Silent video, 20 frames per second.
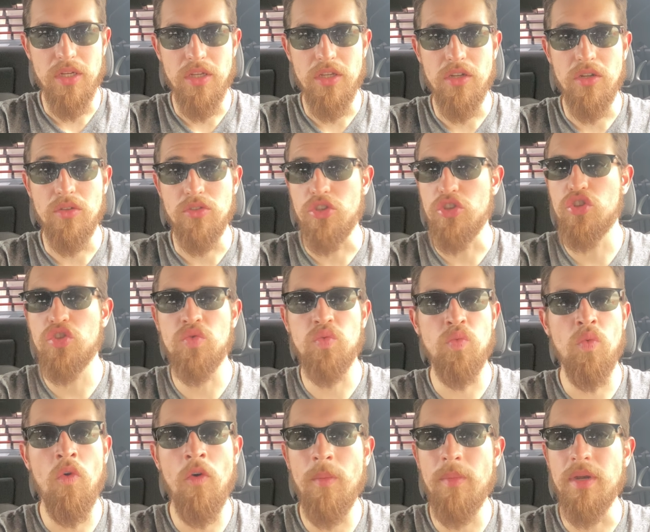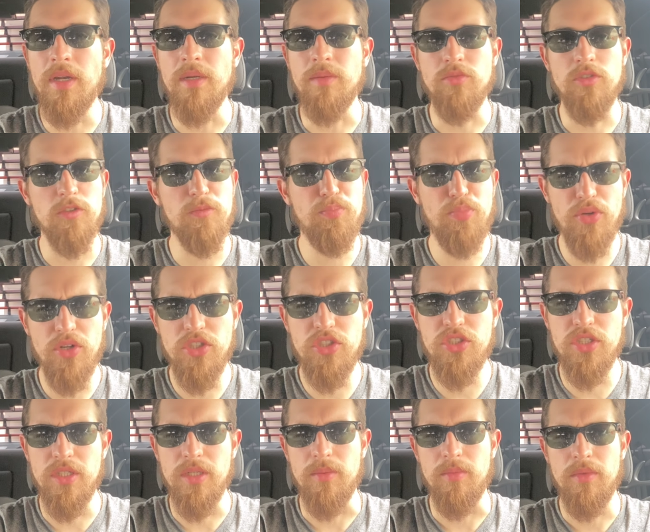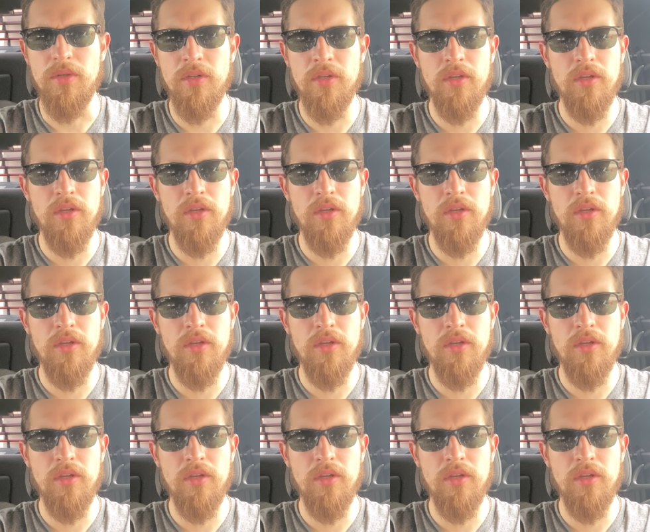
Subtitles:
You know, just swarming him, just pushing him,